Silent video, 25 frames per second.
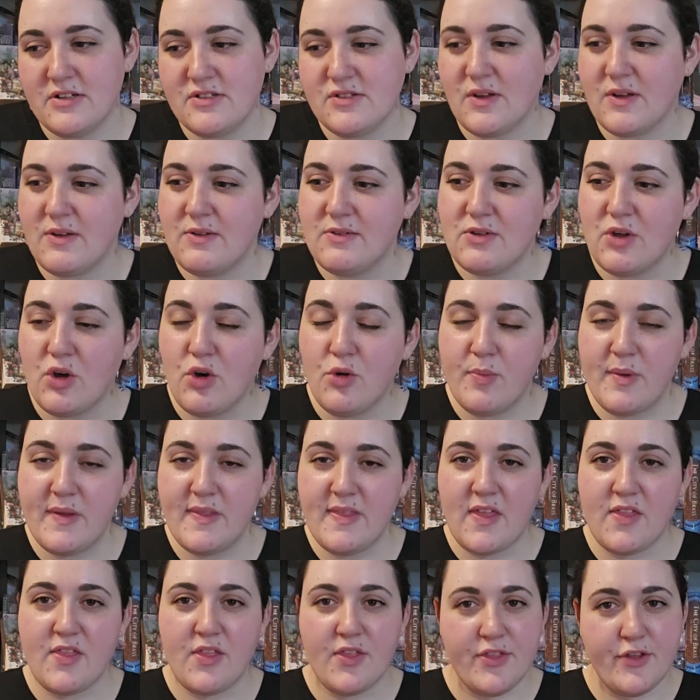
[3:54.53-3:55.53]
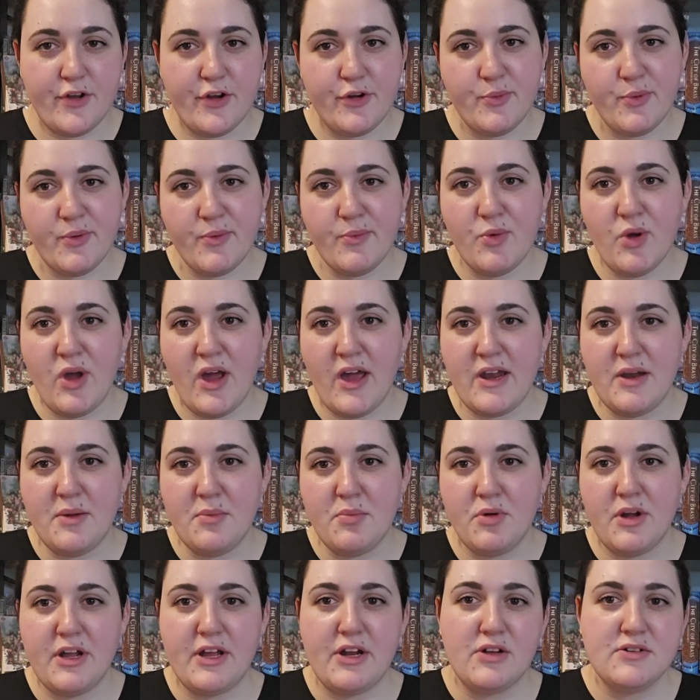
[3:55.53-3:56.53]
So I was hoping that the third one would kind of
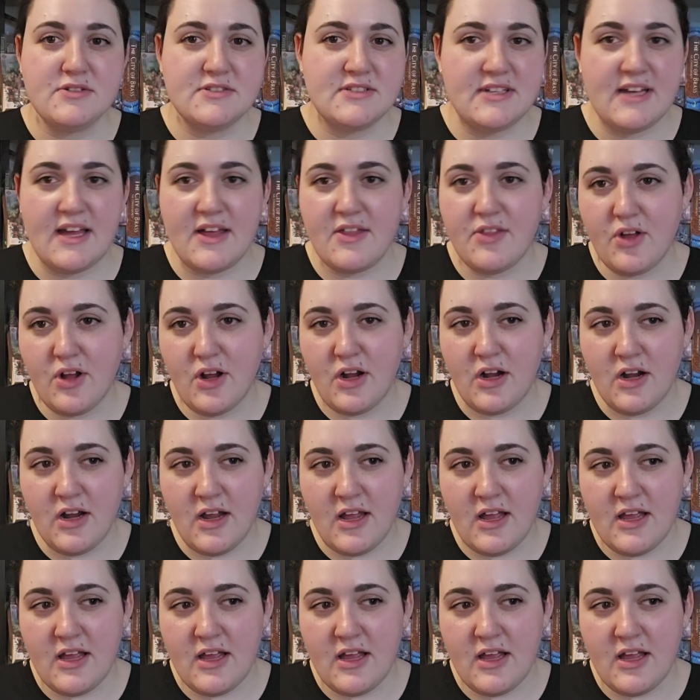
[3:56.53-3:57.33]
bring it all together.